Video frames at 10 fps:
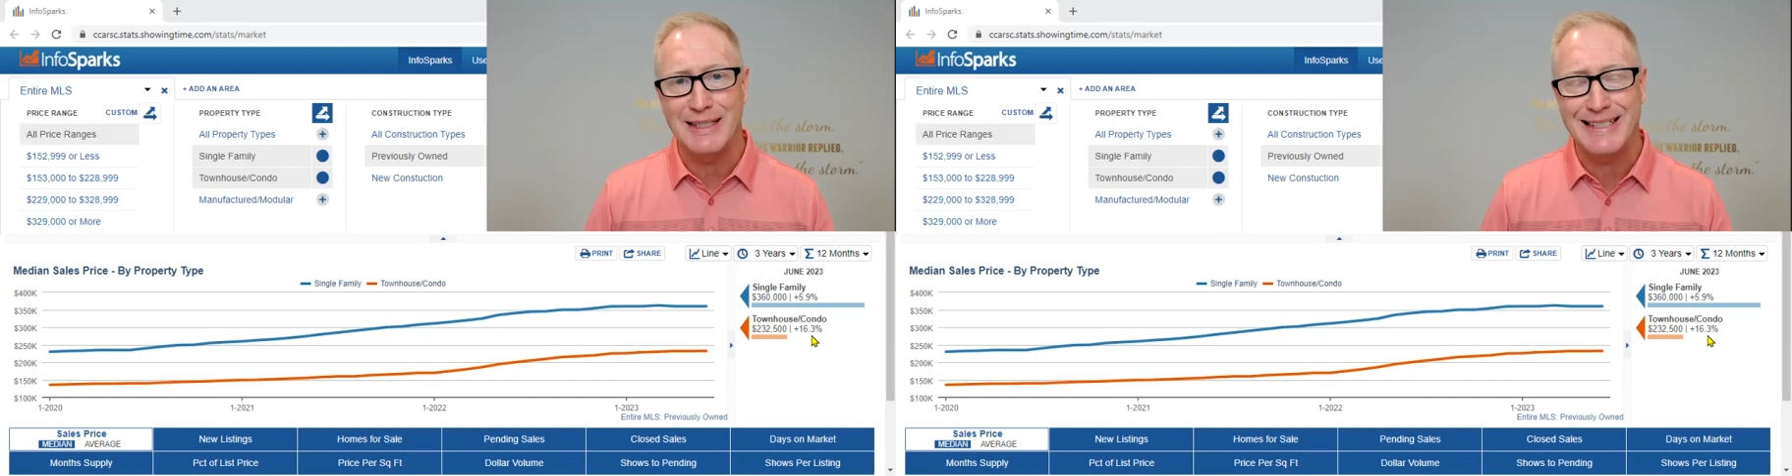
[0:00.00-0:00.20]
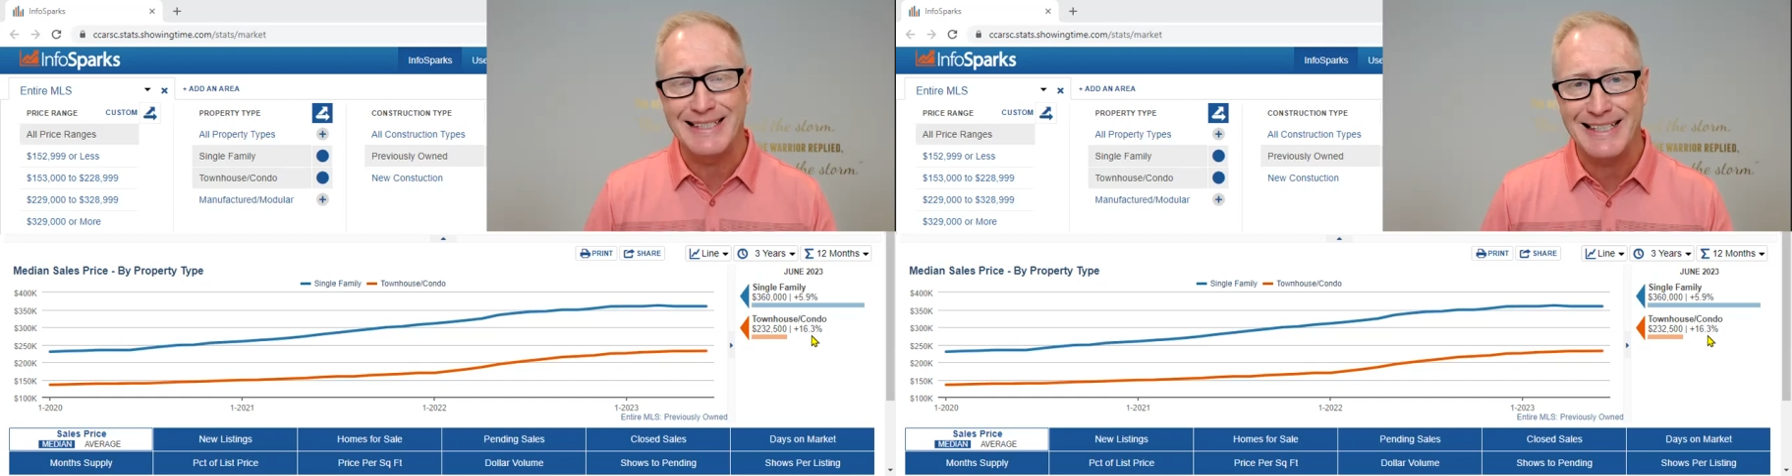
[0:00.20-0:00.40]

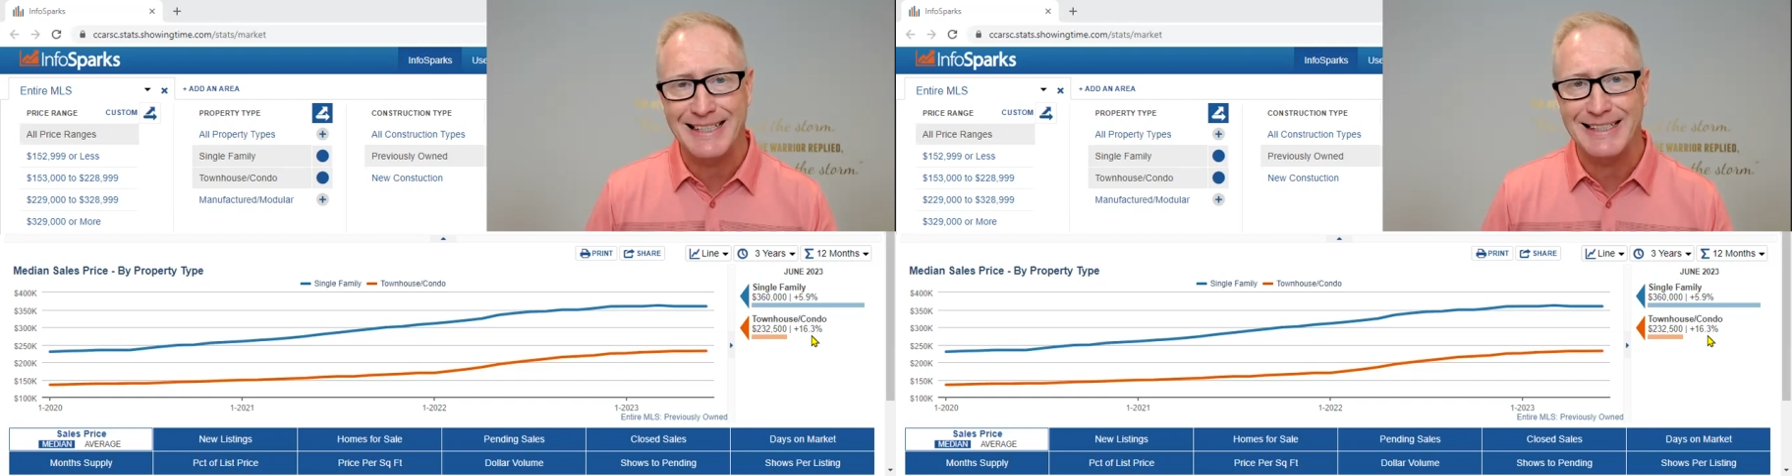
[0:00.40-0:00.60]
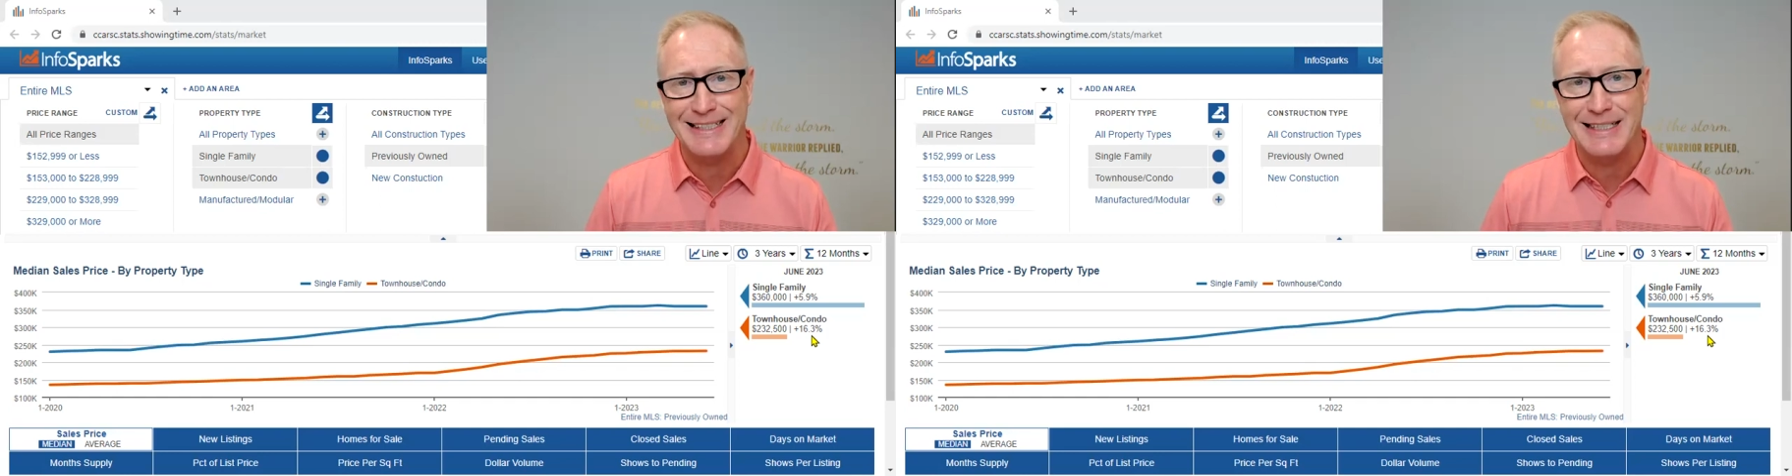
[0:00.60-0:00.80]

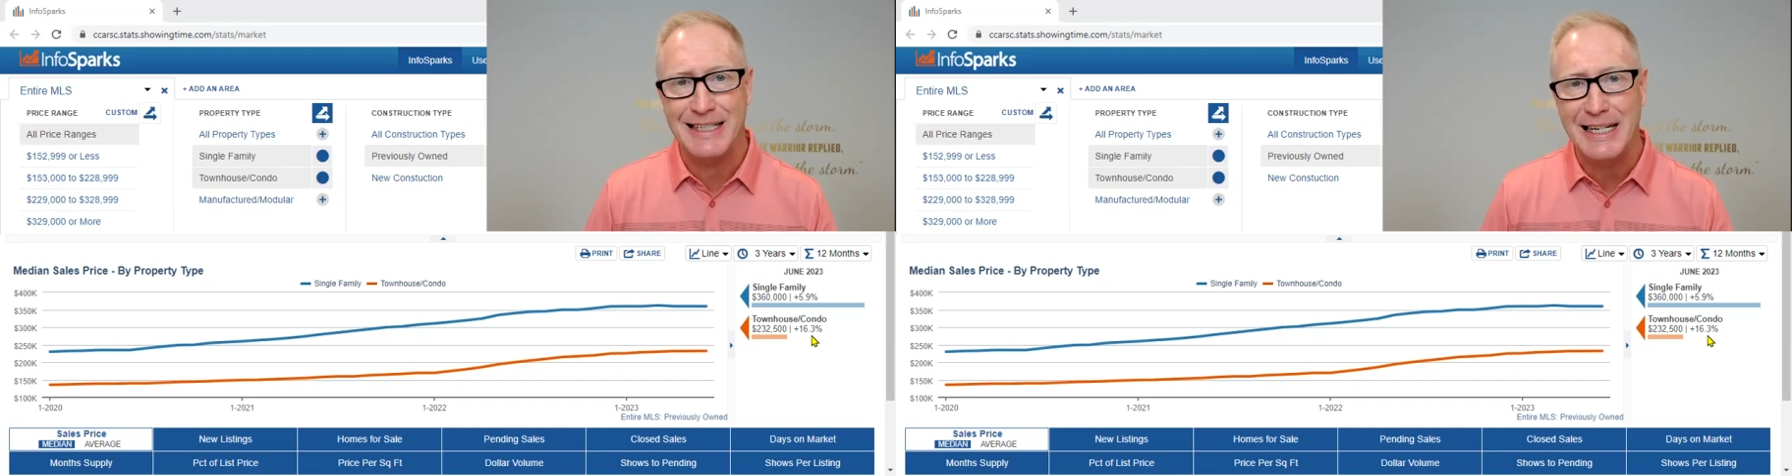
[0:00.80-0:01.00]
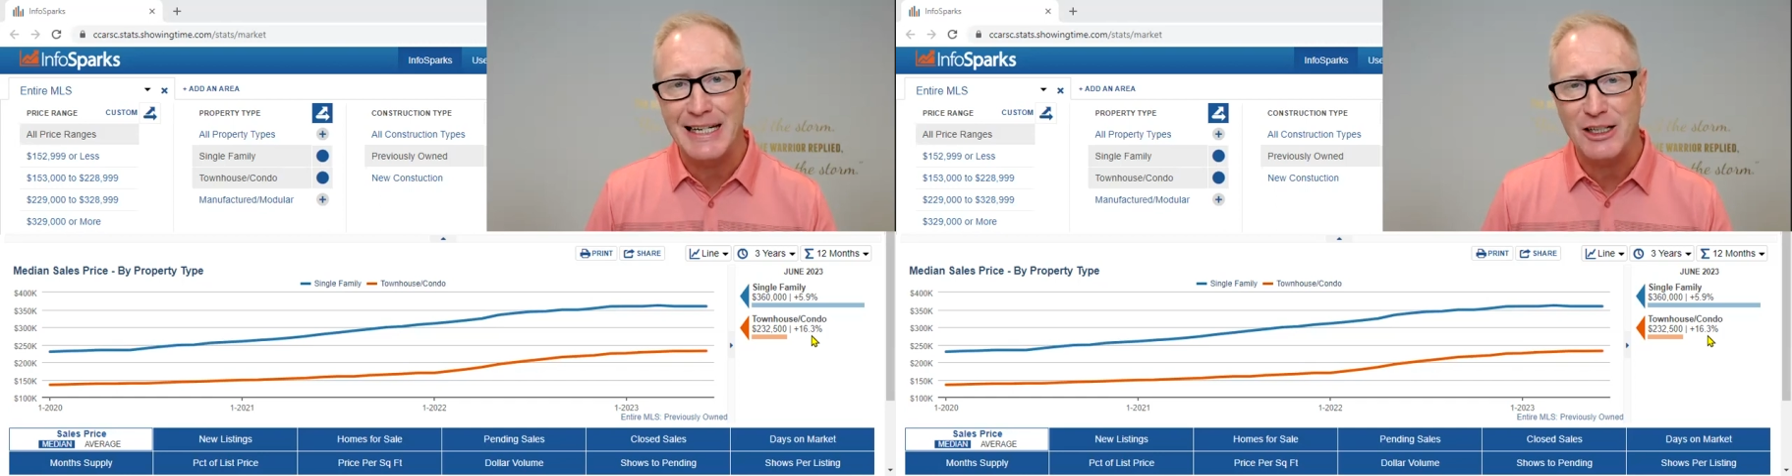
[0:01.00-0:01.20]

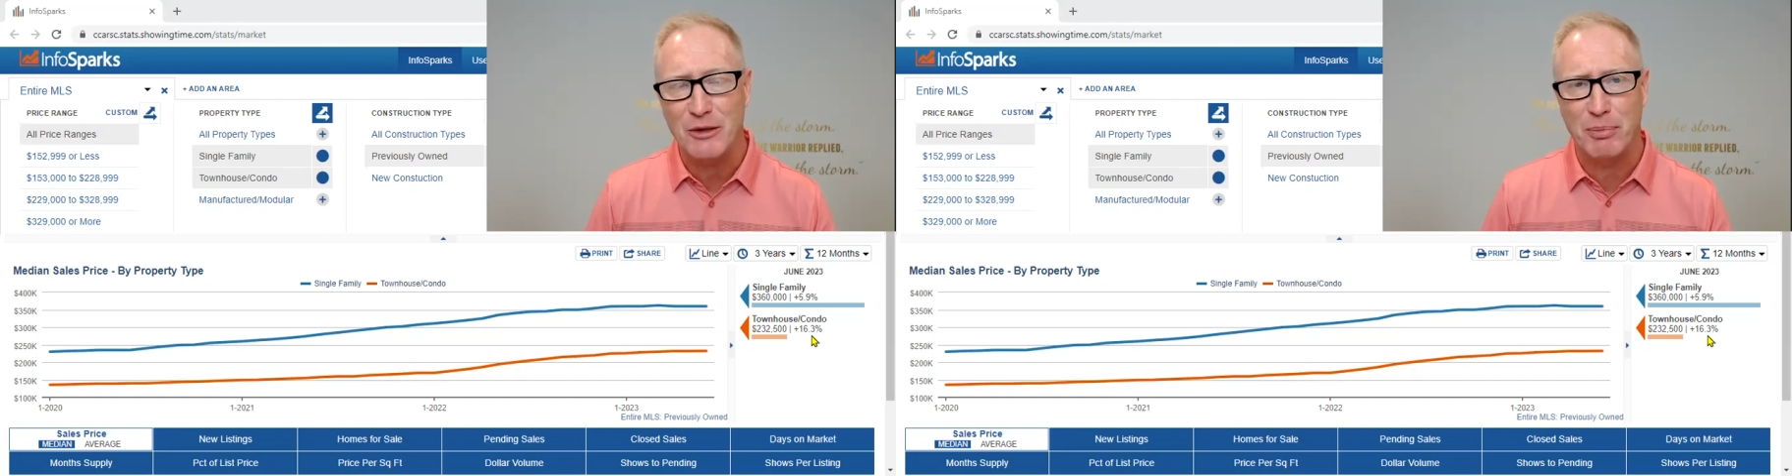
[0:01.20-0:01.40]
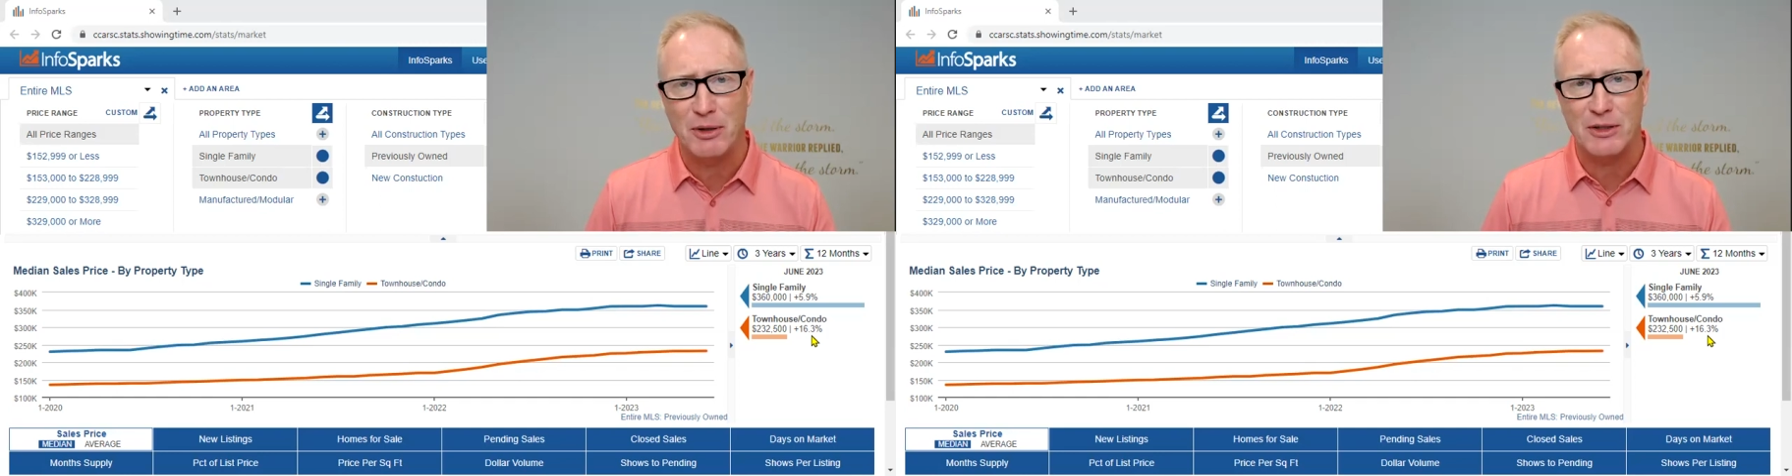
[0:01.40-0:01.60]

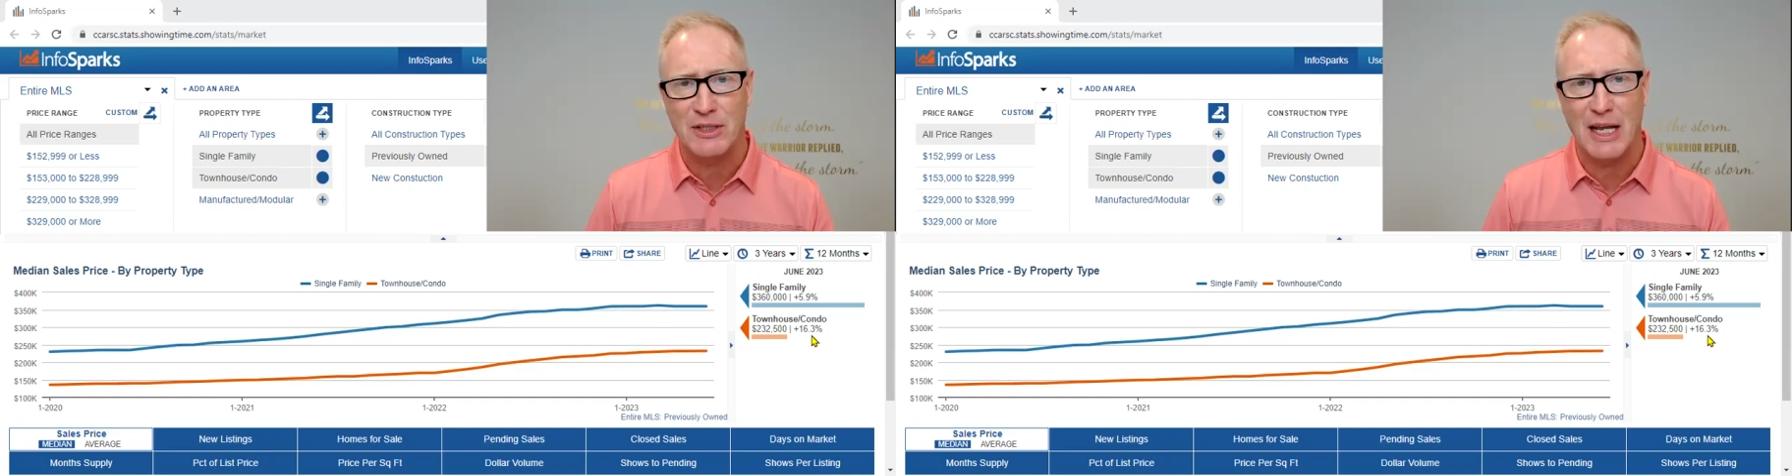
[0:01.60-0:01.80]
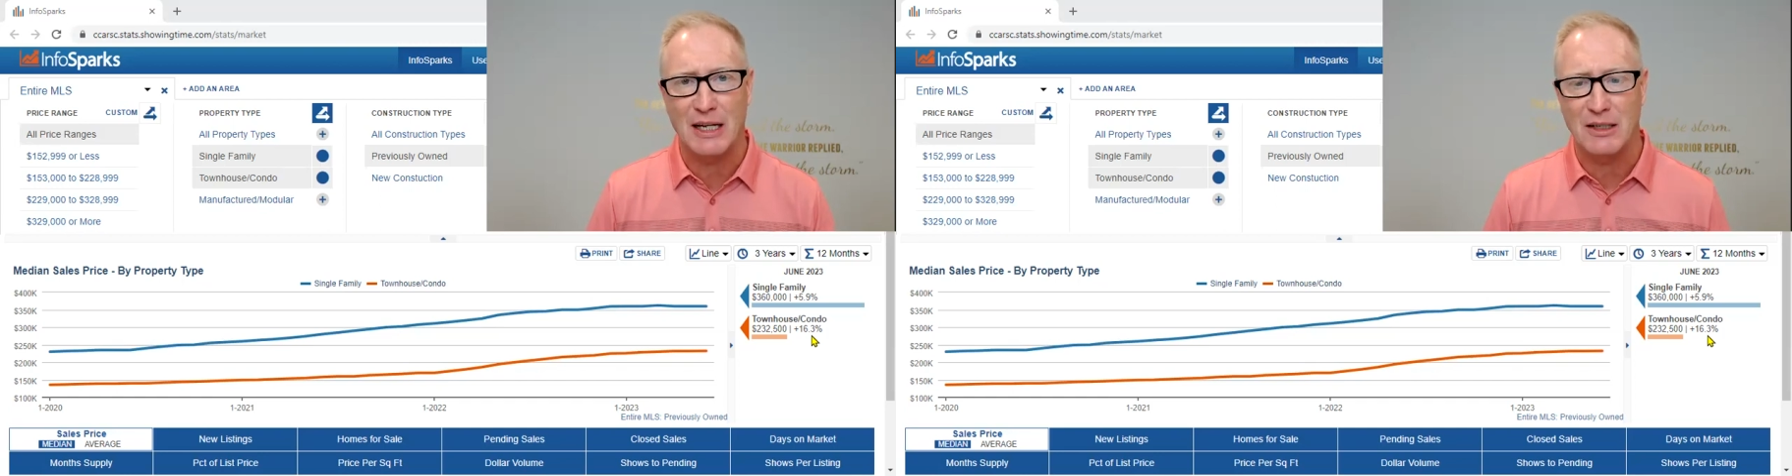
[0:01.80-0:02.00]

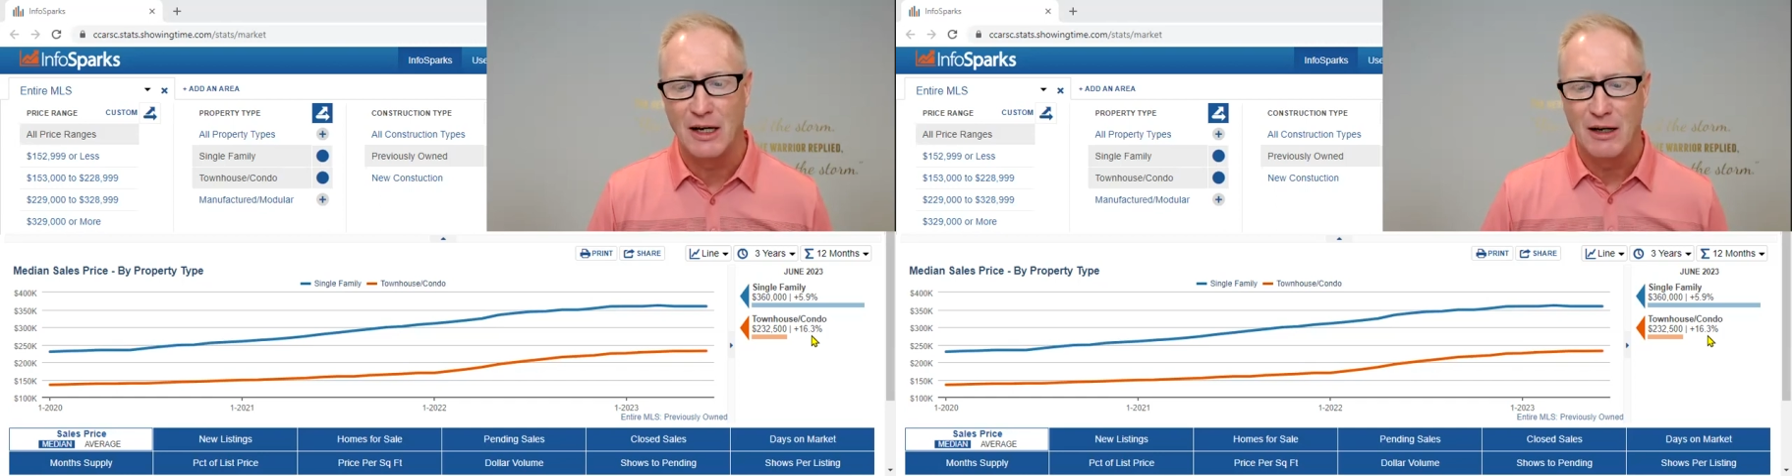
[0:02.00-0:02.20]
16%